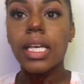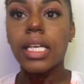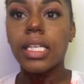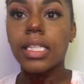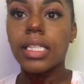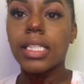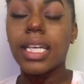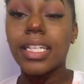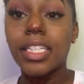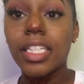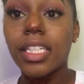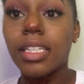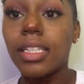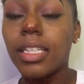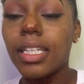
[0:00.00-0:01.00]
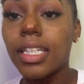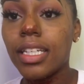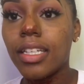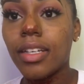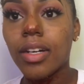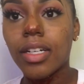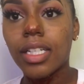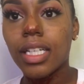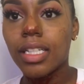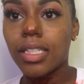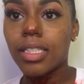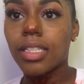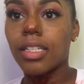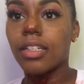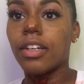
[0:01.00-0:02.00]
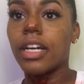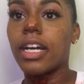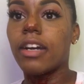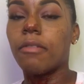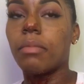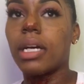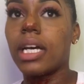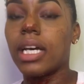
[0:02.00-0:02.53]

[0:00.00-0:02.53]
It's Ashail D on Instagram